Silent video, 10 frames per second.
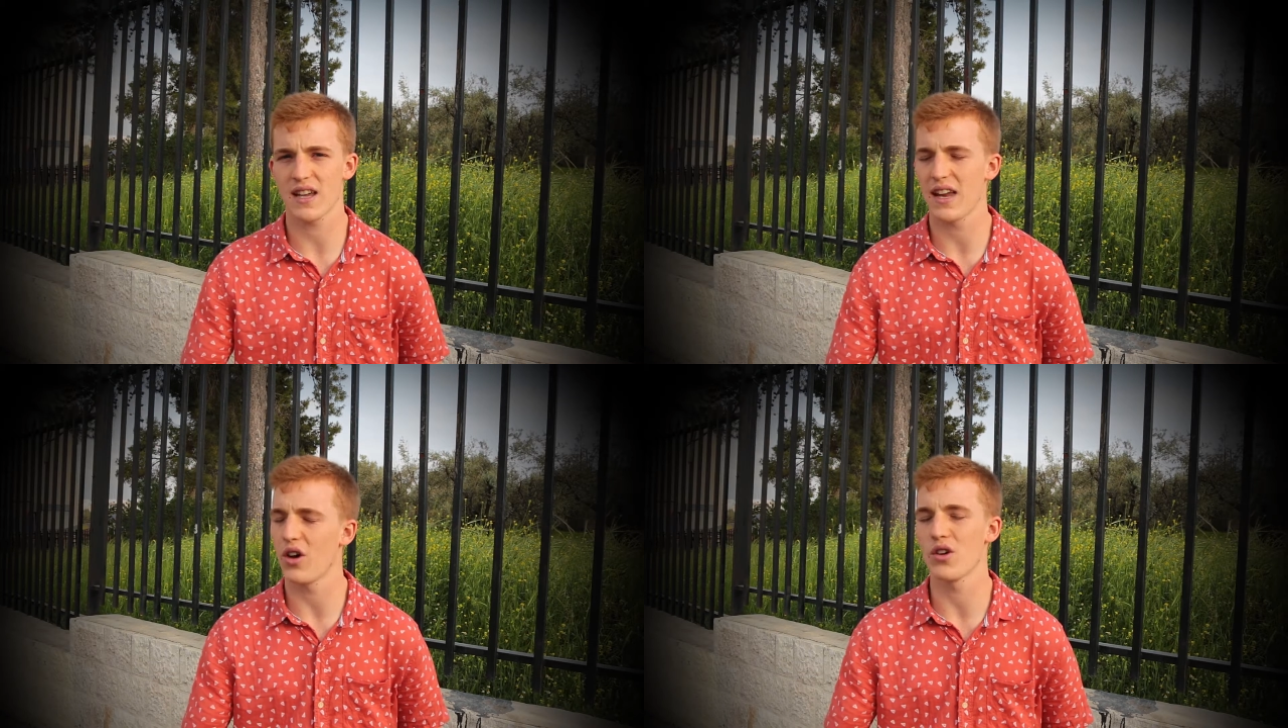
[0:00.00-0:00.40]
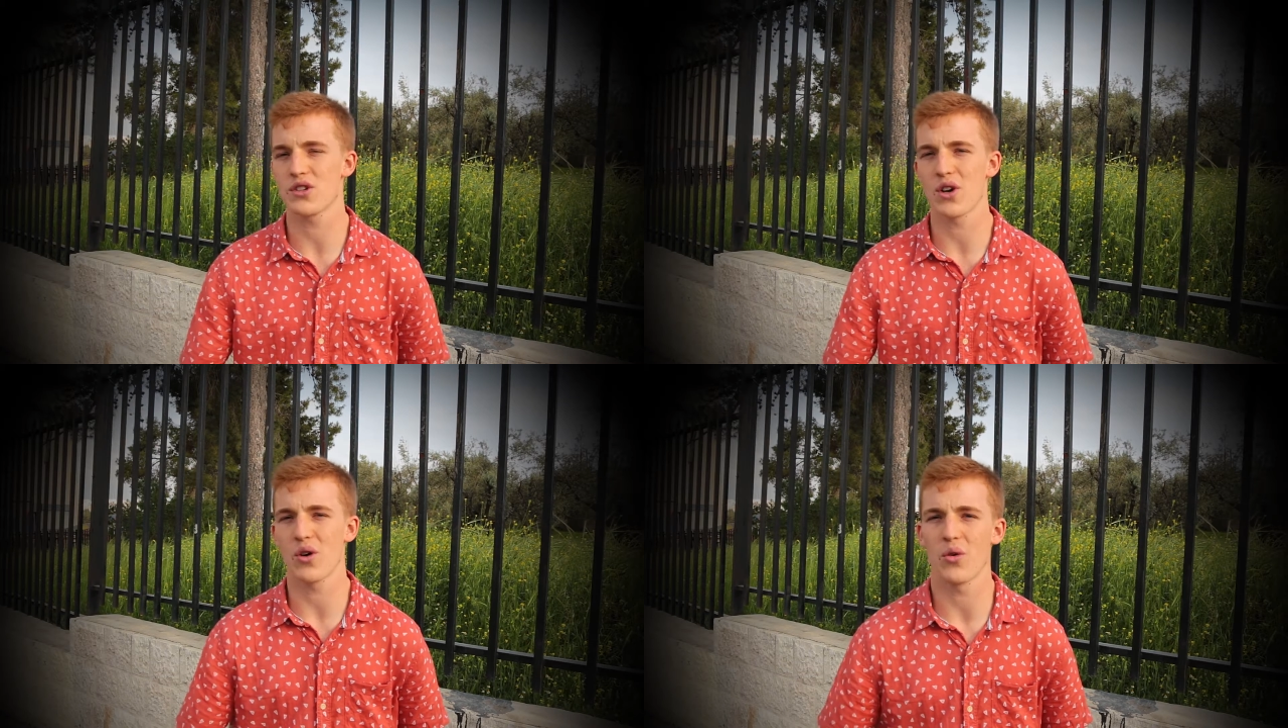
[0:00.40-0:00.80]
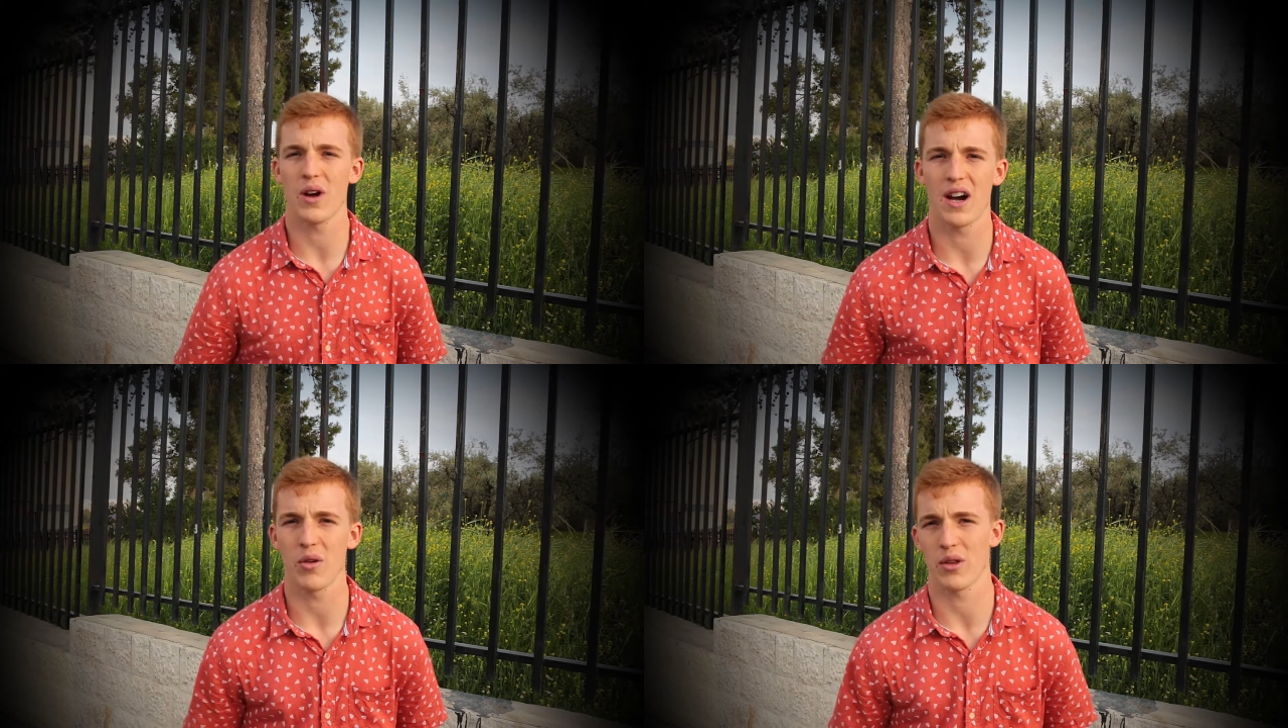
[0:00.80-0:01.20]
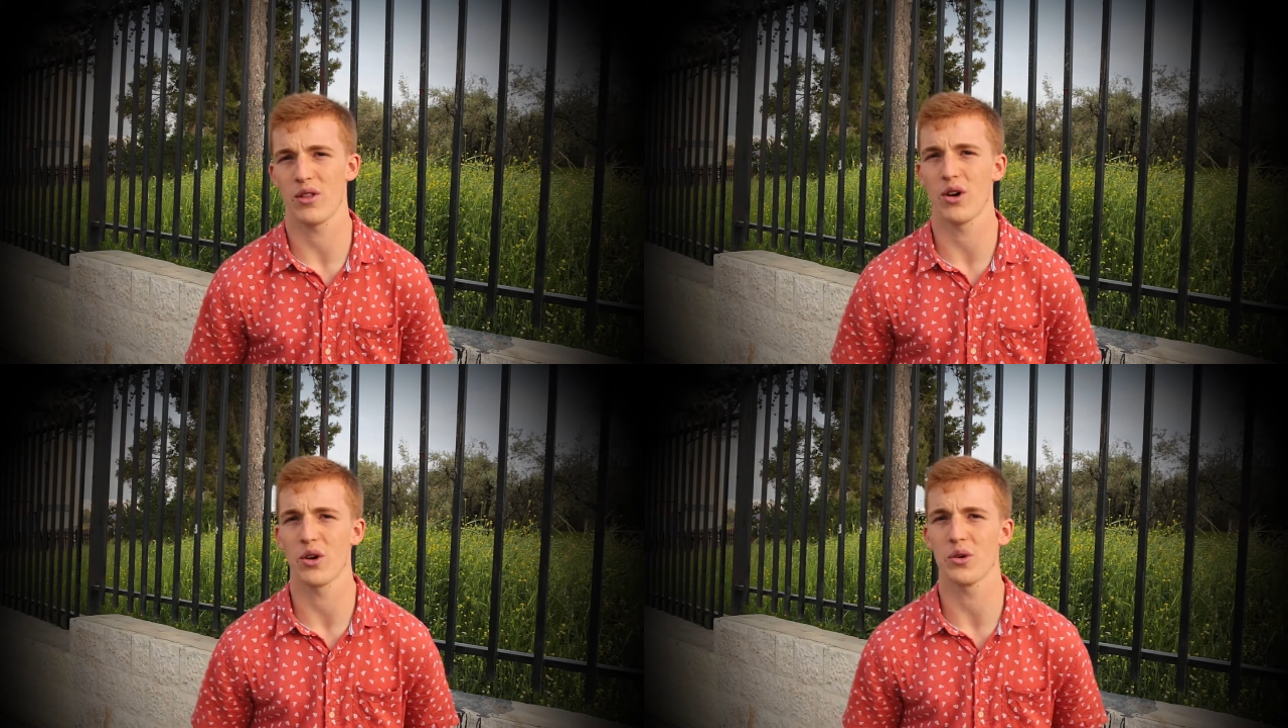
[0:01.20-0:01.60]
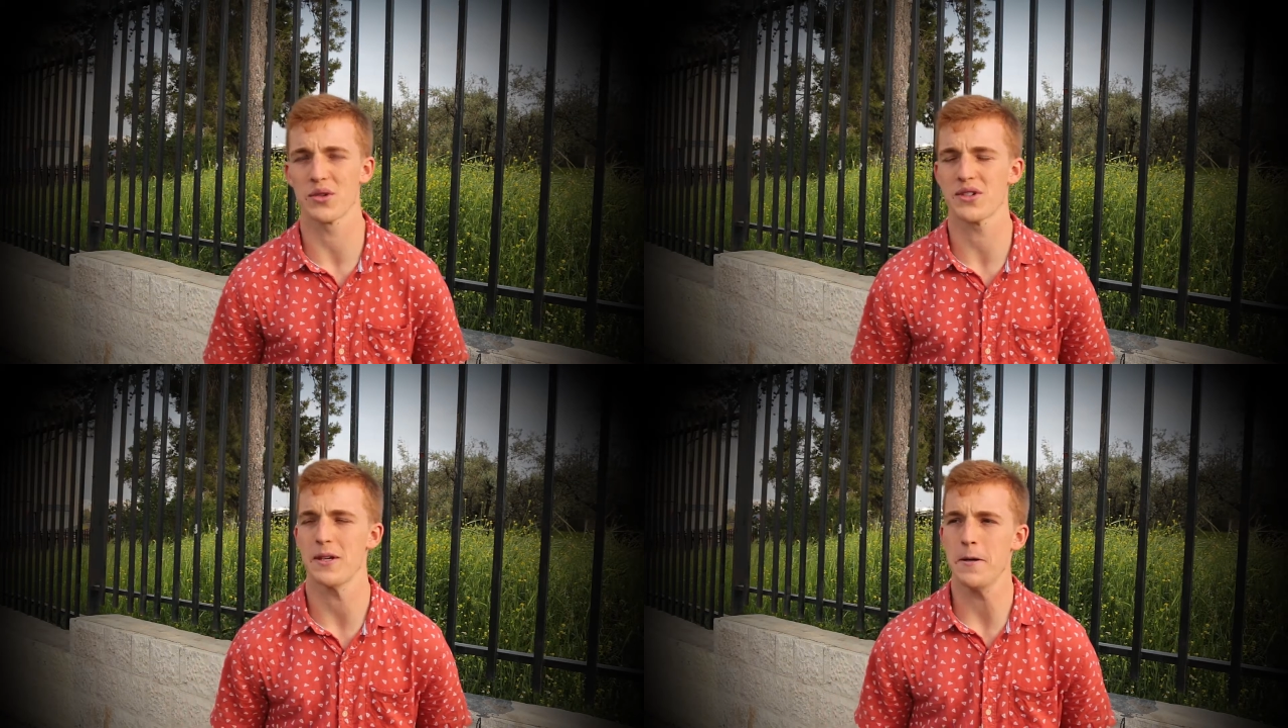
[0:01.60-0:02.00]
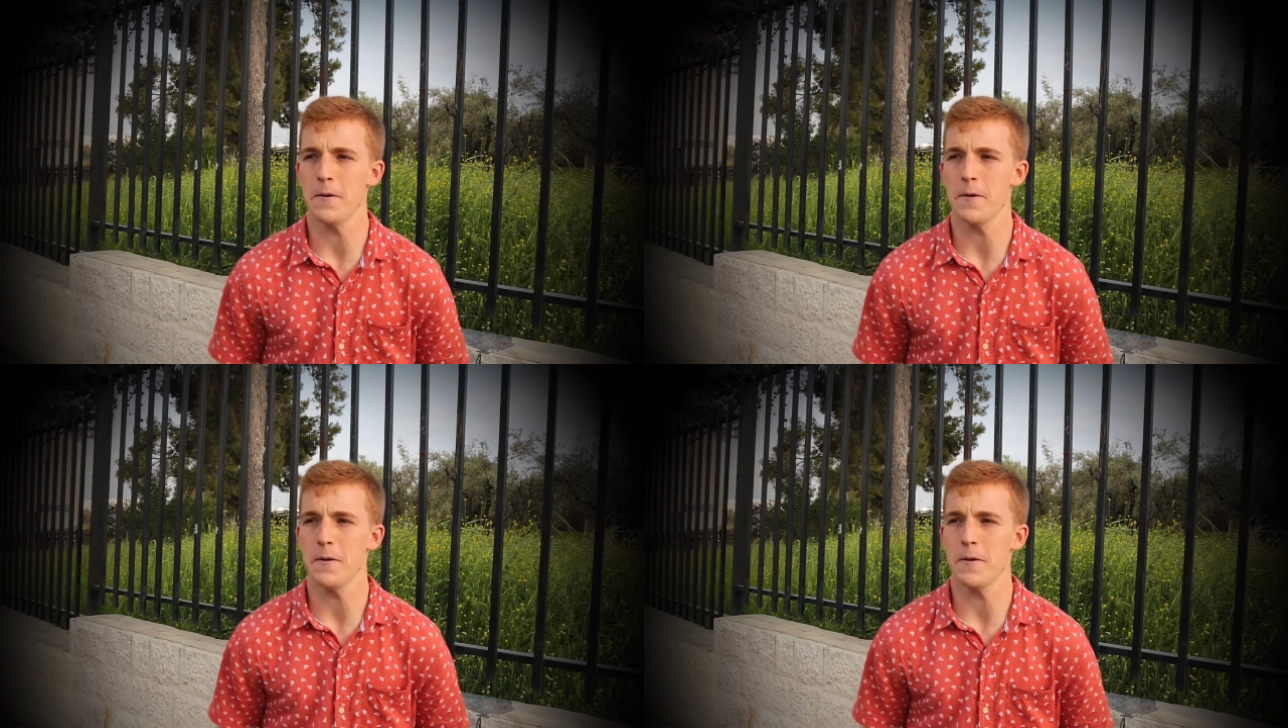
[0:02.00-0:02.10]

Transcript: and also with locals.